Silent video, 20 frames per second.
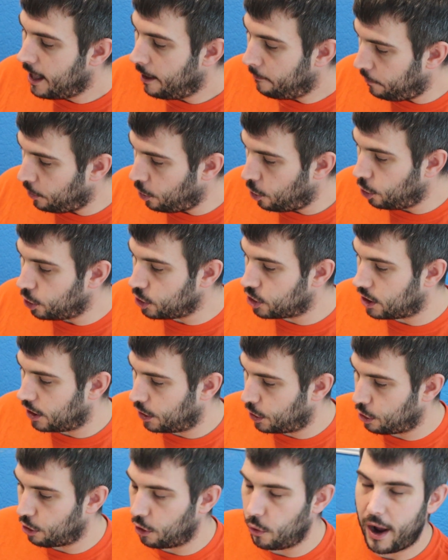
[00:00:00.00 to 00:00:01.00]
But
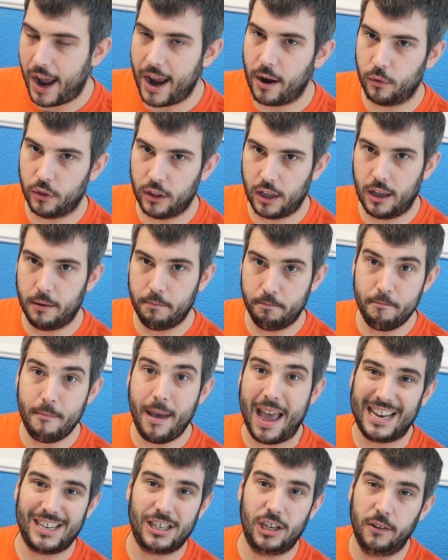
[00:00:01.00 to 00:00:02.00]
throughout the
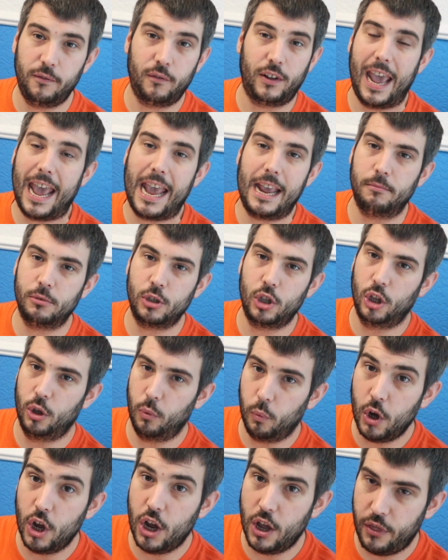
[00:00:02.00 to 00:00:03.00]
mess of games
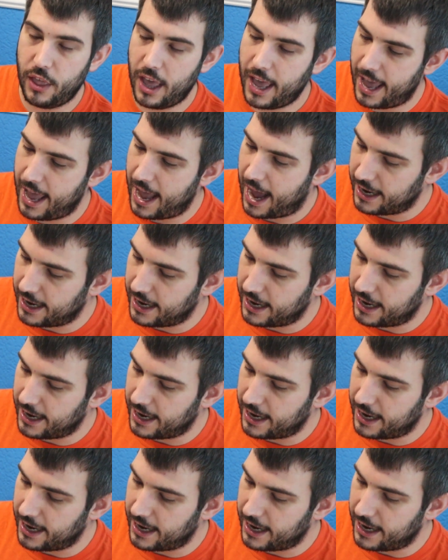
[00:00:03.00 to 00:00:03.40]
that were there,